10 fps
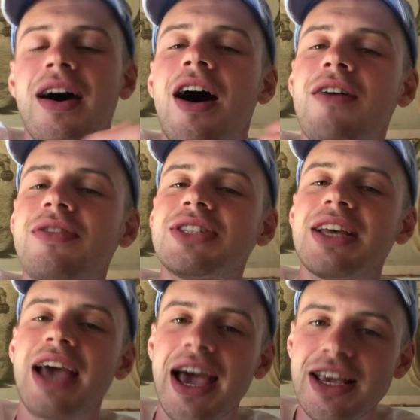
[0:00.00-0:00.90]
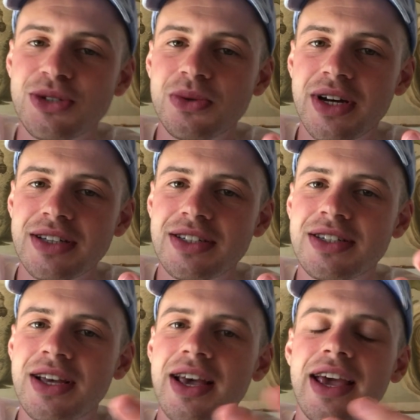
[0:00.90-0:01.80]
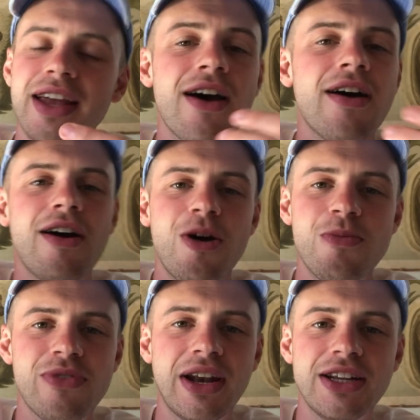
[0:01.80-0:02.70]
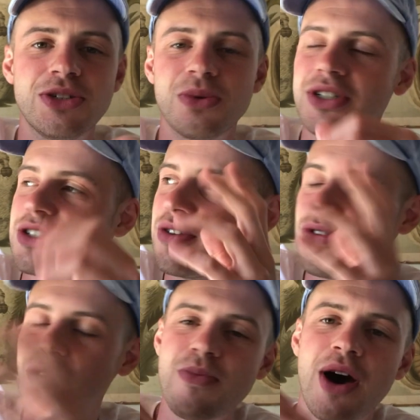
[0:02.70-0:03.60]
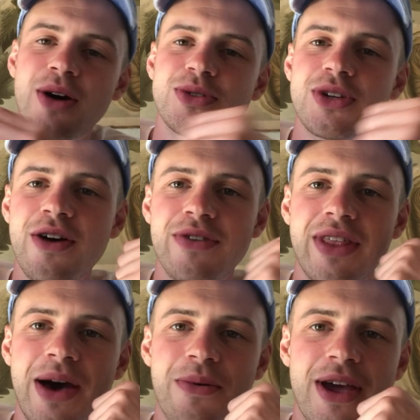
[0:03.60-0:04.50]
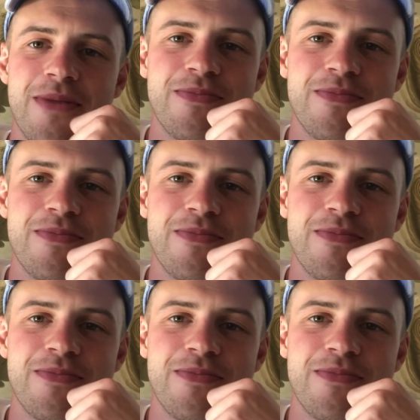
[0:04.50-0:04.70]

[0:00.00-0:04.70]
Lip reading: harvesting hazelnuts in her home village, which is a few miles over that way.